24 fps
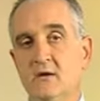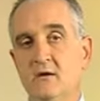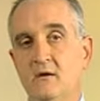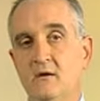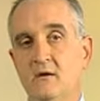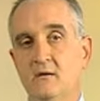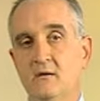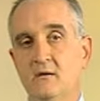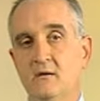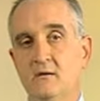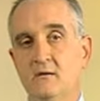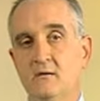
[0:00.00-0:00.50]

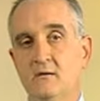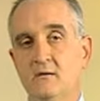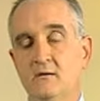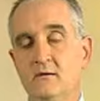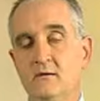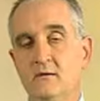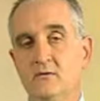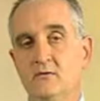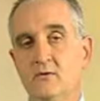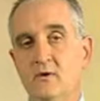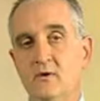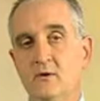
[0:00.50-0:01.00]
Uh,
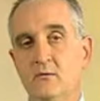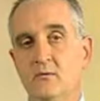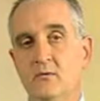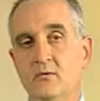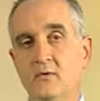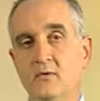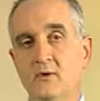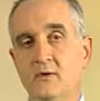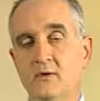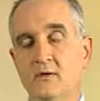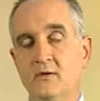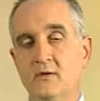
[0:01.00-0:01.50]
in the trigger
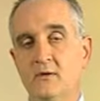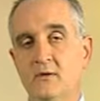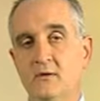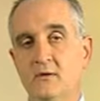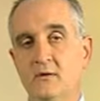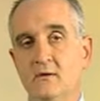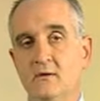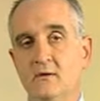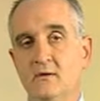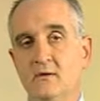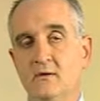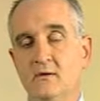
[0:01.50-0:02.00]
point,
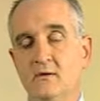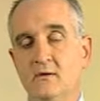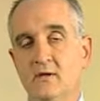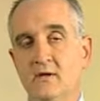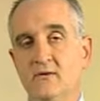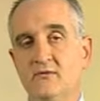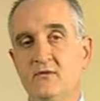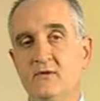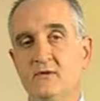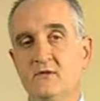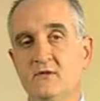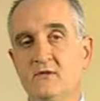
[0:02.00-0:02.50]
uh, the
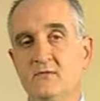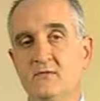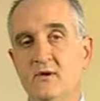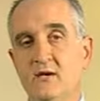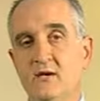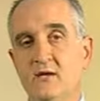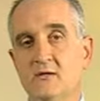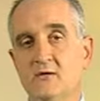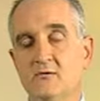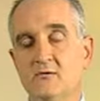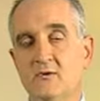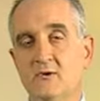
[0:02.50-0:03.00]
definition of
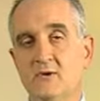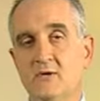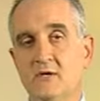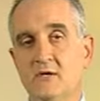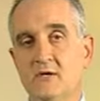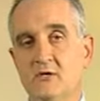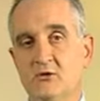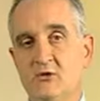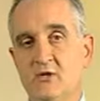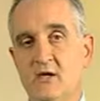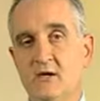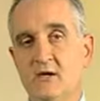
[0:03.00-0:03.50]
that is really
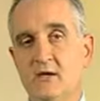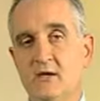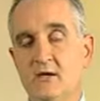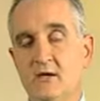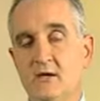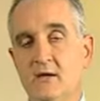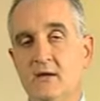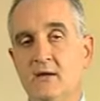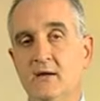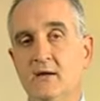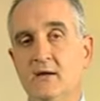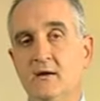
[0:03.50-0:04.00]

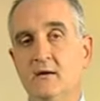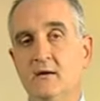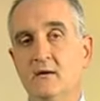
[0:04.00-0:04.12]
injecting